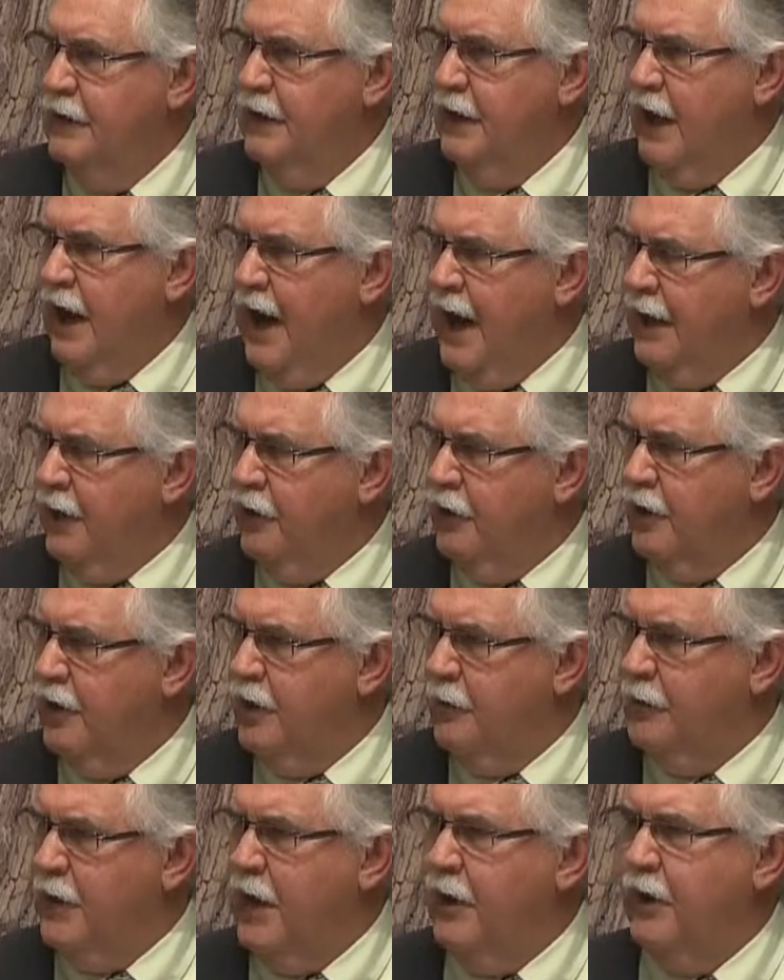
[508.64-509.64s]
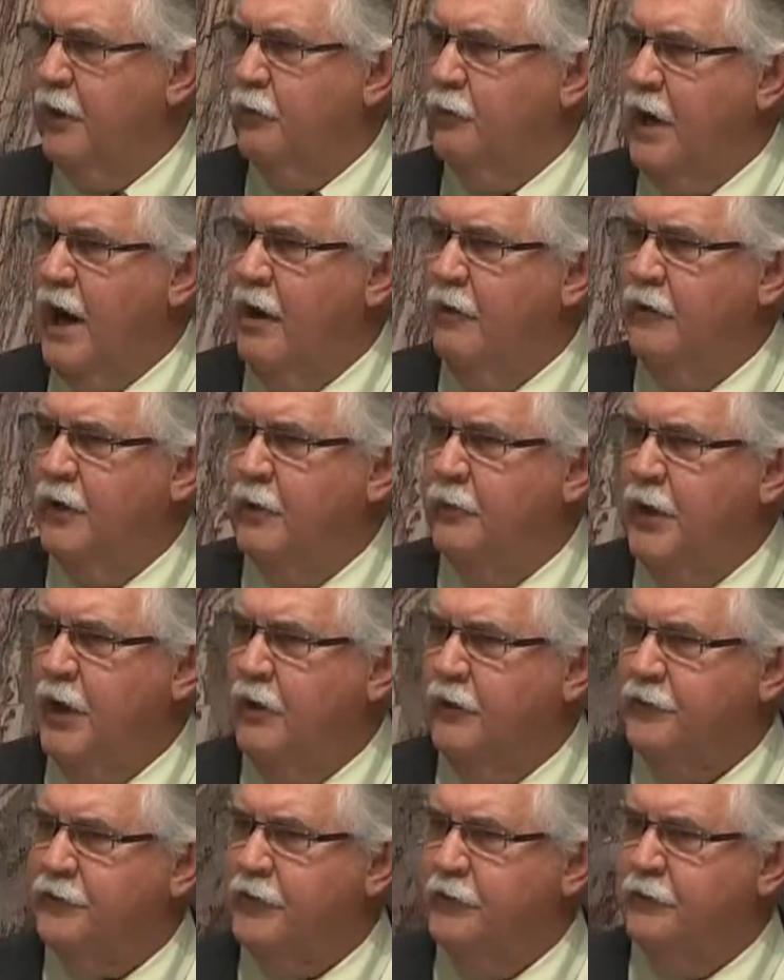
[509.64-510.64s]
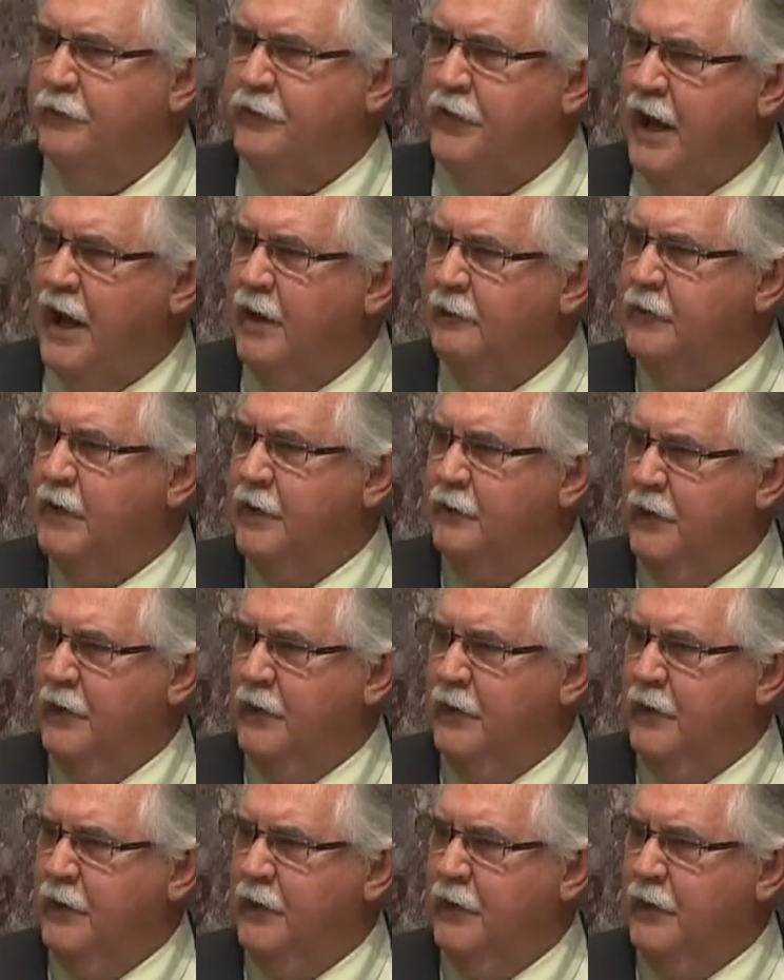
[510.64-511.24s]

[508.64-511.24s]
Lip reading: I heard about it roundabout from family